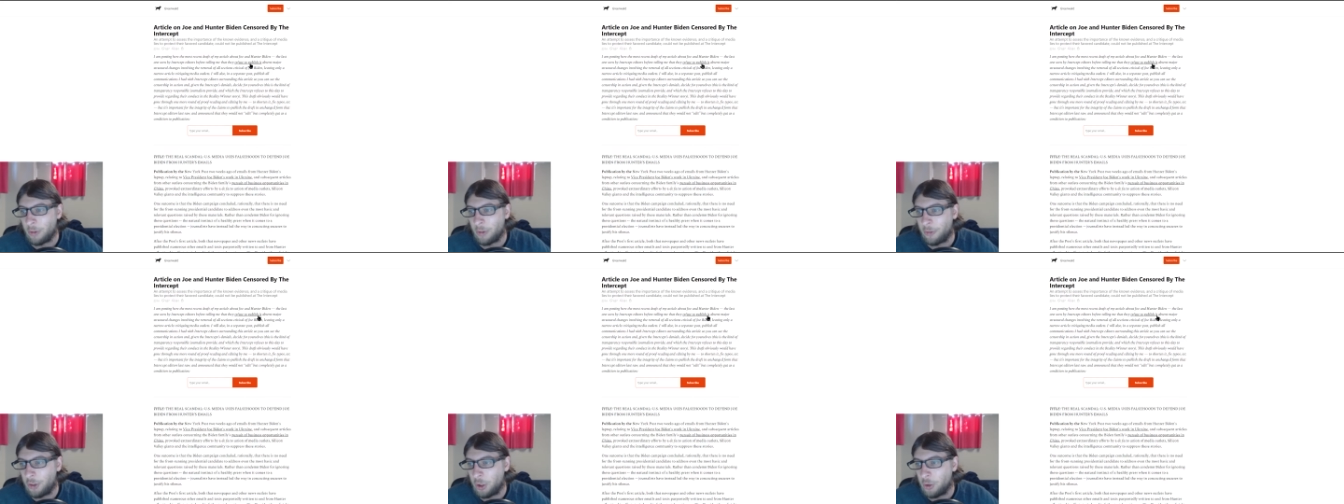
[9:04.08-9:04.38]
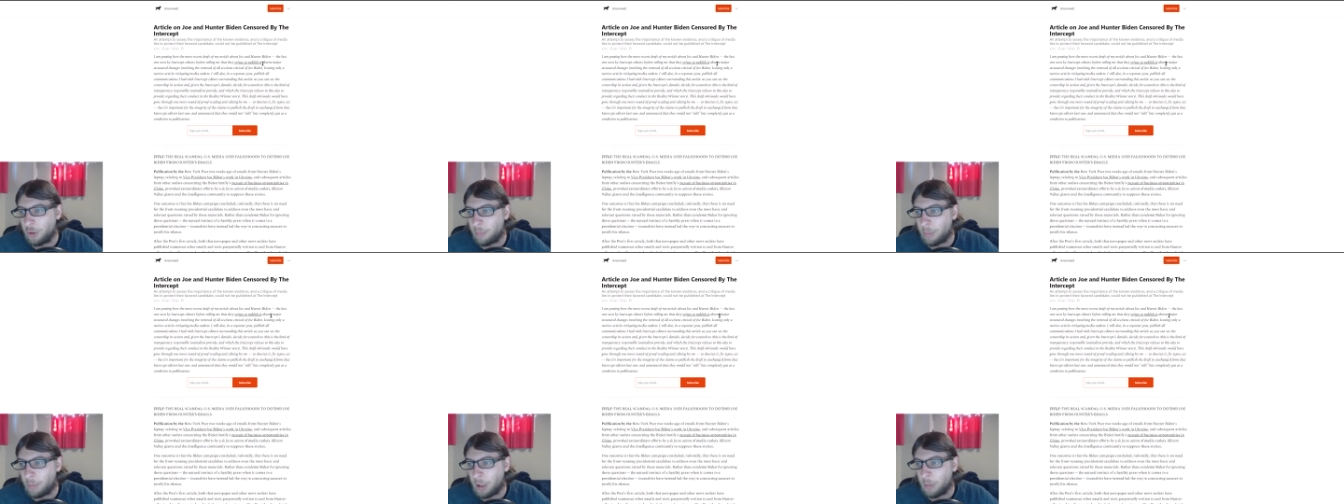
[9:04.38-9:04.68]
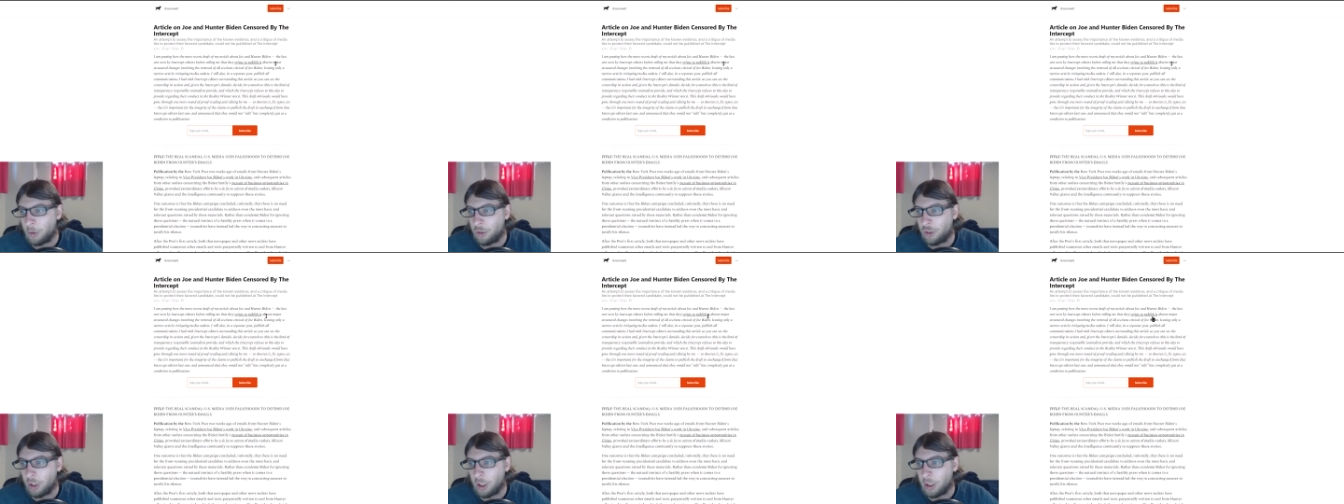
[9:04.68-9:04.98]
refused to
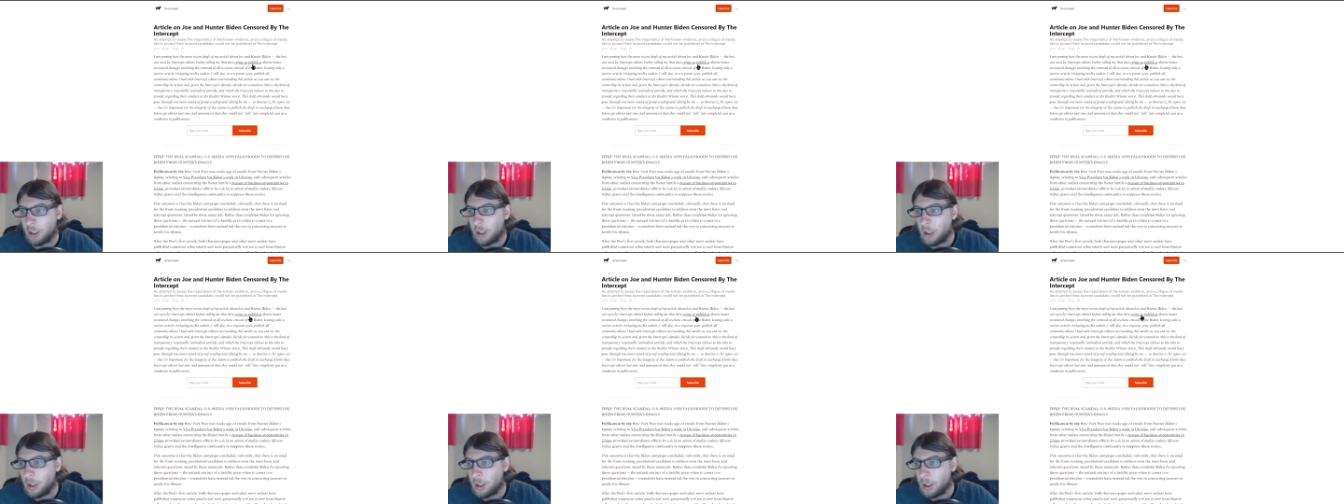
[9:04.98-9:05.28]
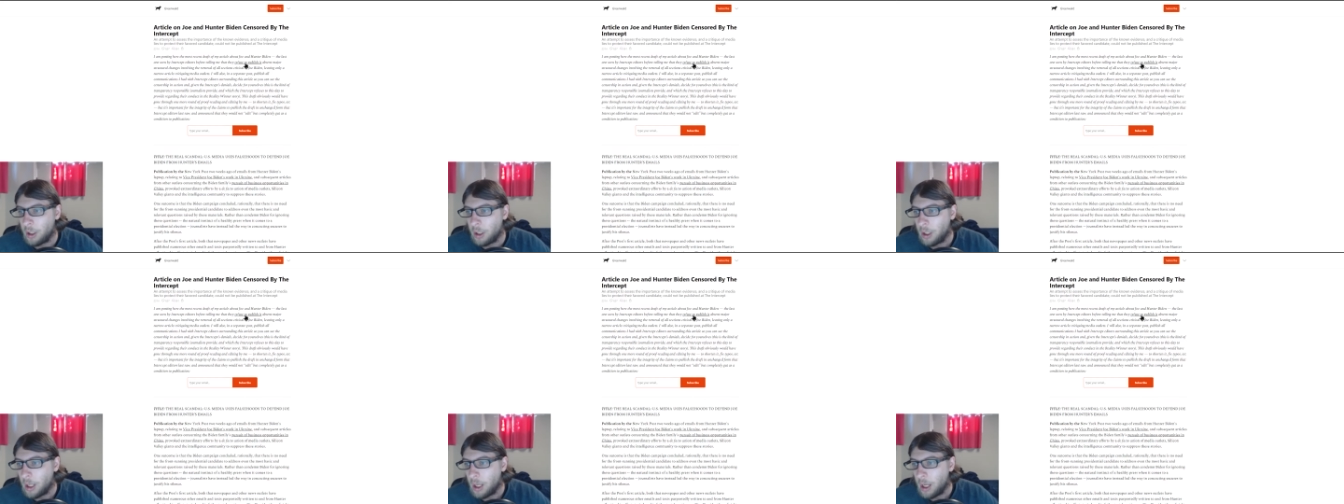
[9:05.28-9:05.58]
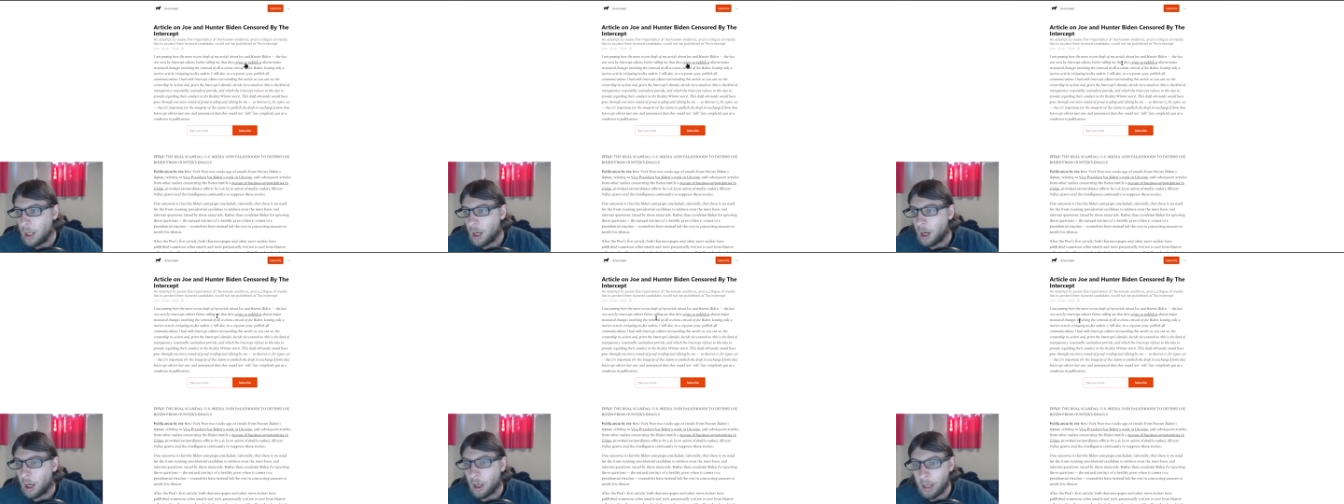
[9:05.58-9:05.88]
publish it,
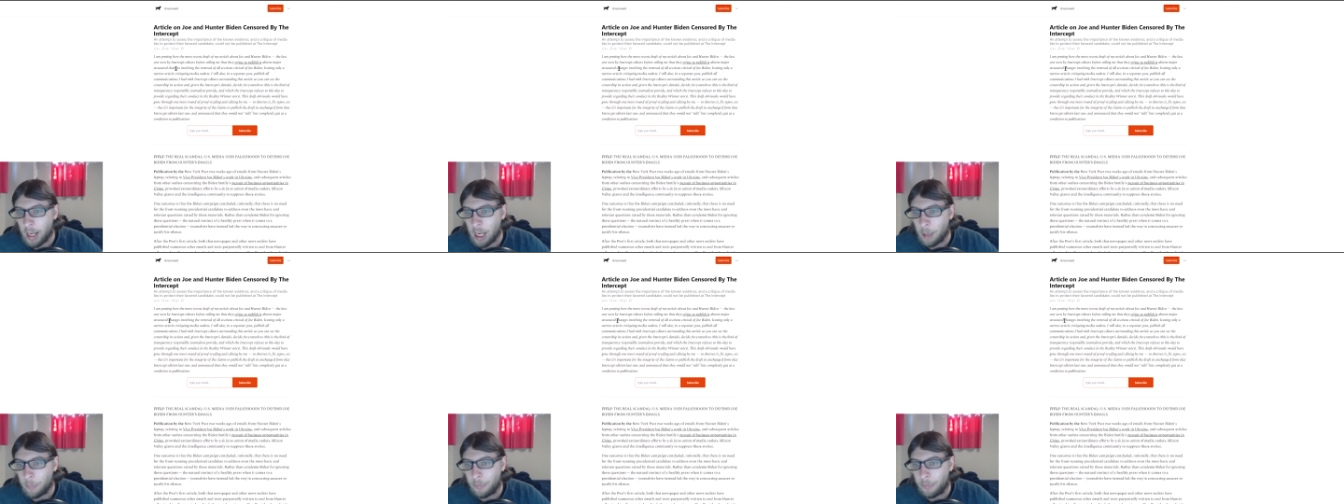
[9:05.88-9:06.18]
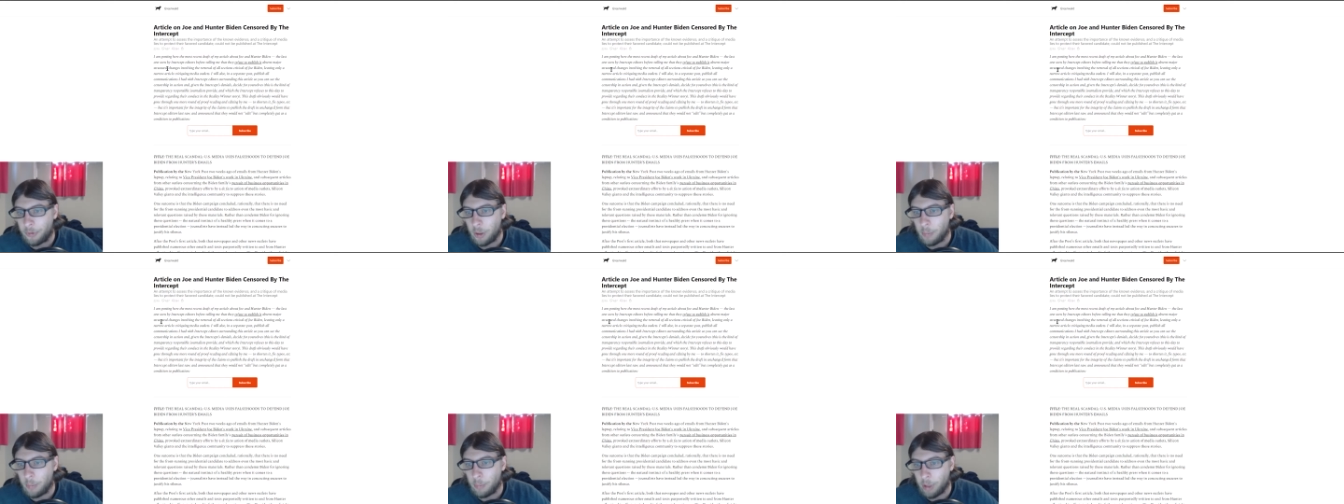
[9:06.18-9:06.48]
absent